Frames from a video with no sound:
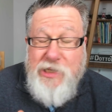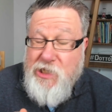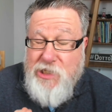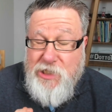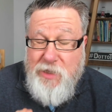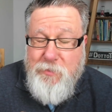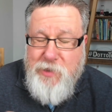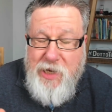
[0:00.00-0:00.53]

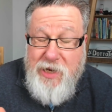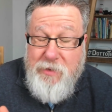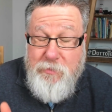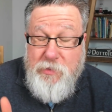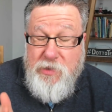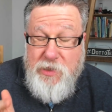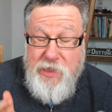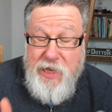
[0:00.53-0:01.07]

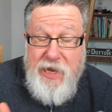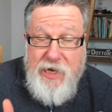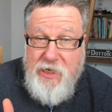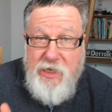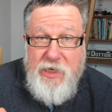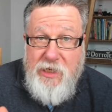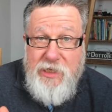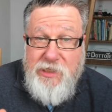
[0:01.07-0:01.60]
Sometimes
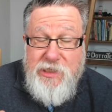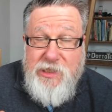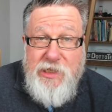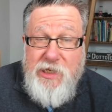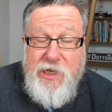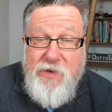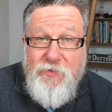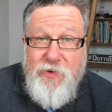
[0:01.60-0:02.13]
that isn't
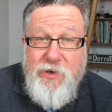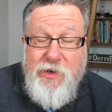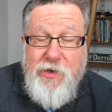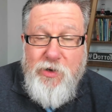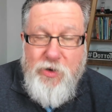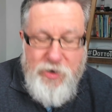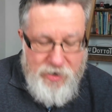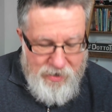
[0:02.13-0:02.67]
even
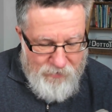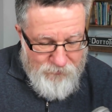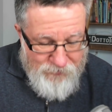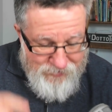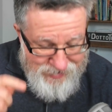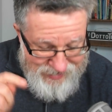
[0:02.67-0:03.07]
good enough.